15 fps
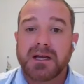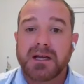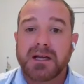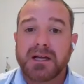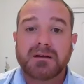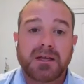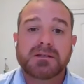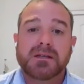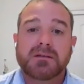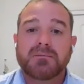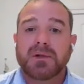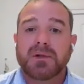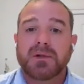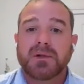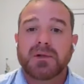seller
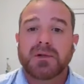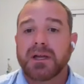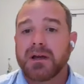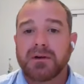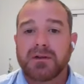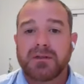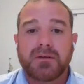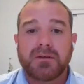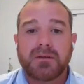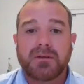is completely covered.